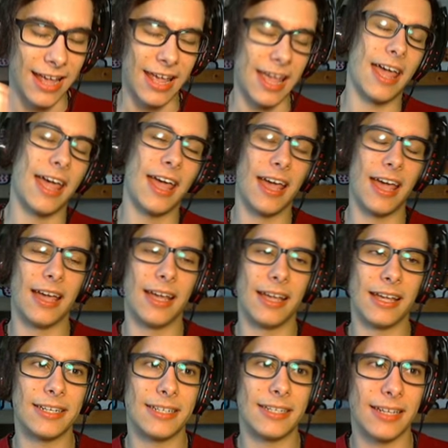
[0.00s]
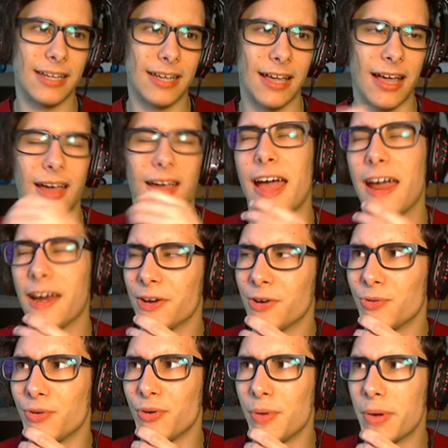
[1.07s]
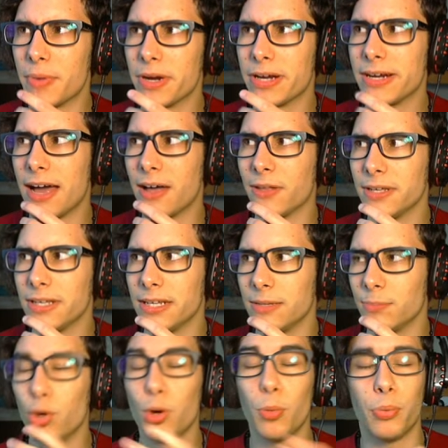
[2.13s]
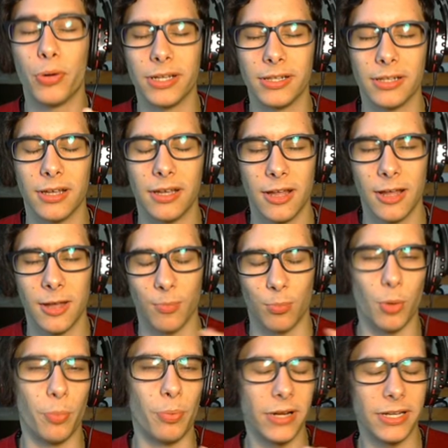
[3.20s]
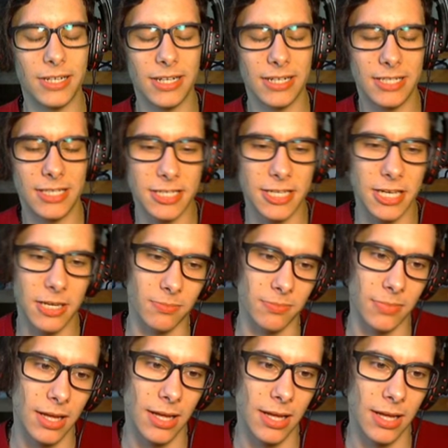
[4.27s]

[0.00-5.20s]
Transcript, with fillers: Uh, it uh, I don't remember now the blueprint. Blueprint is the team